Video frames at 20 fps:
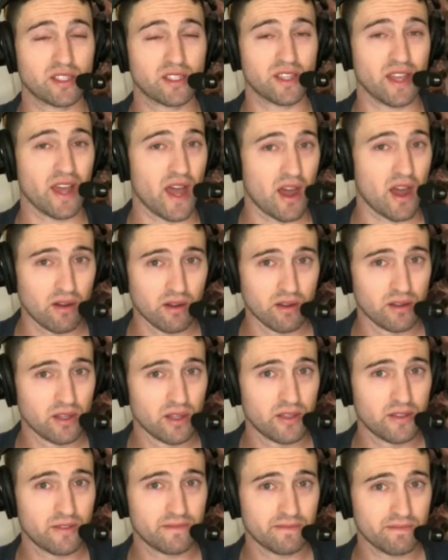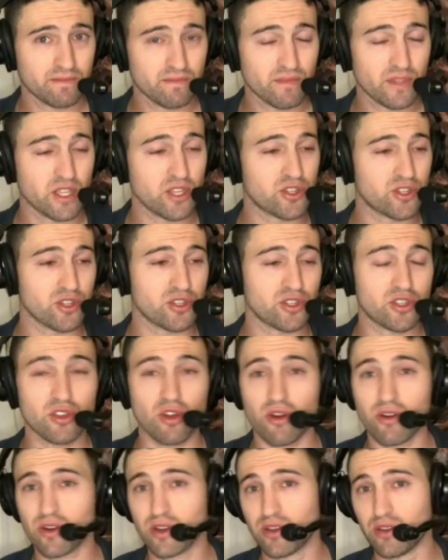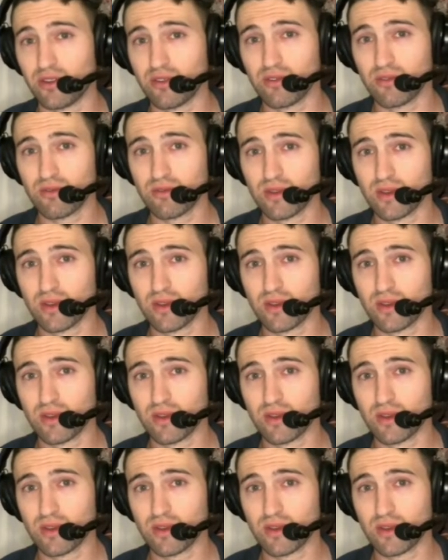out. He should start anew.